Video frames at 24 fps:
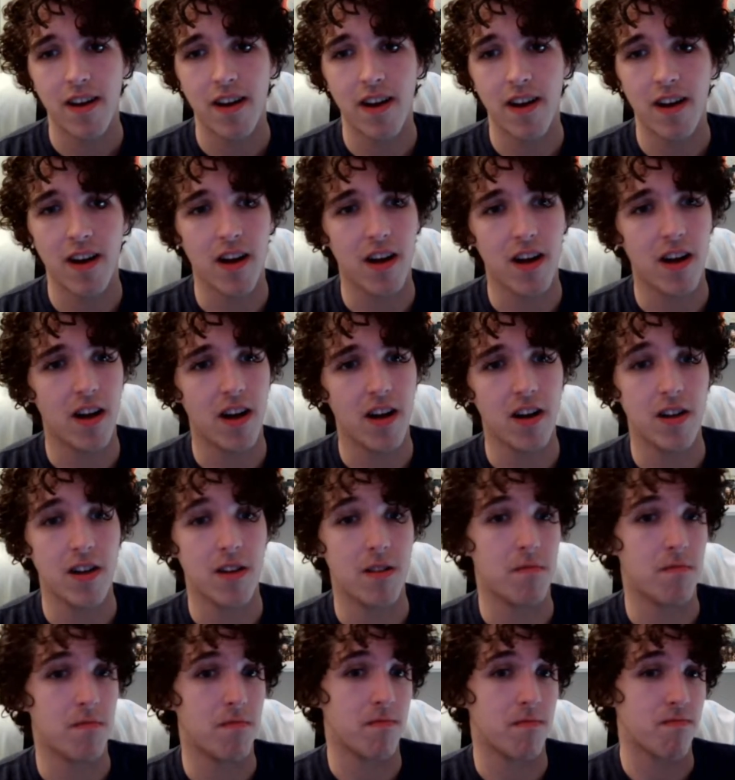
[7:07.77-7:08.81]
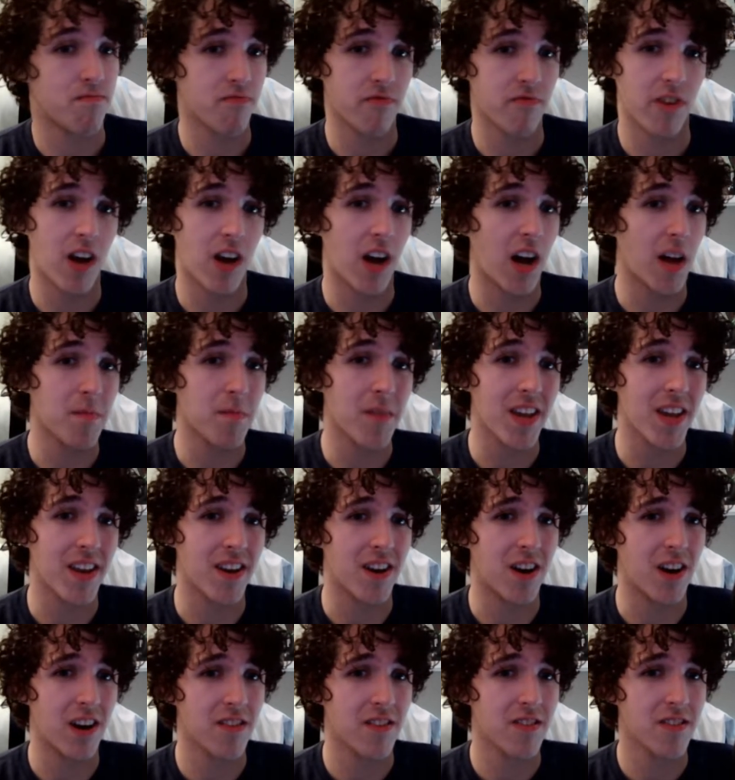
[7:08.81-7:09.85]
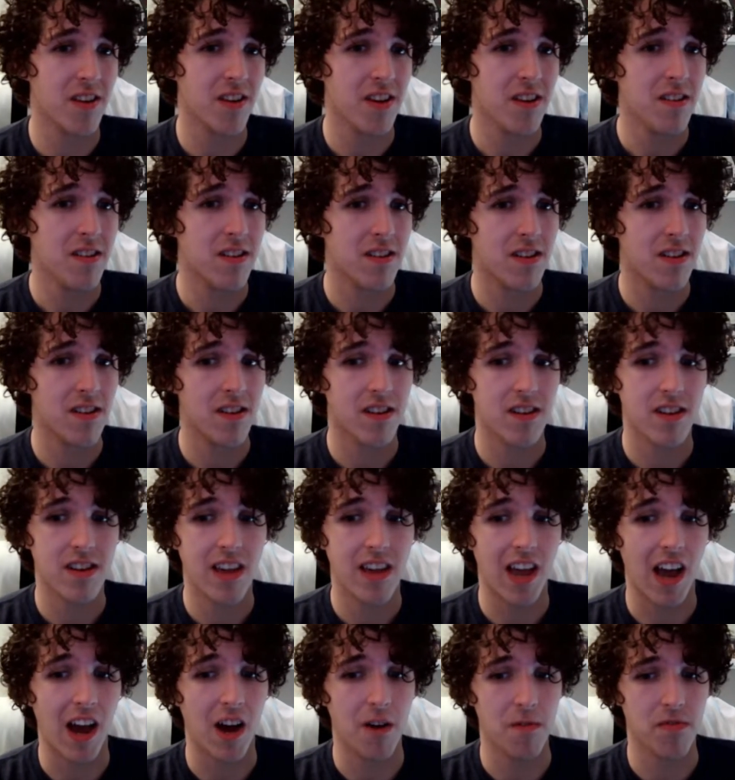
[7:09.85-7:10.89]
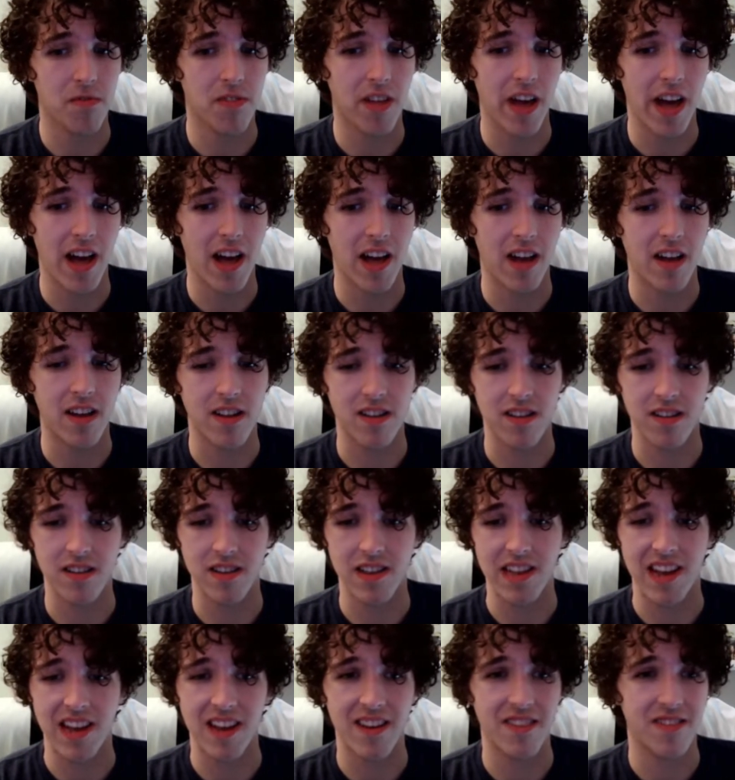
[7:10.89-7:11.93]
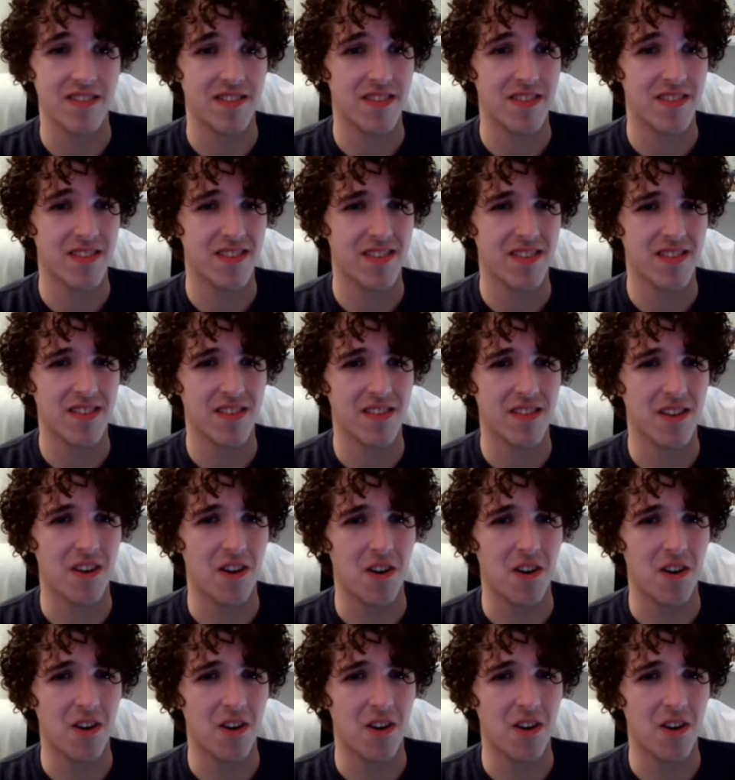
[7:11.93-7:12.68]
I mean, honestly, count that as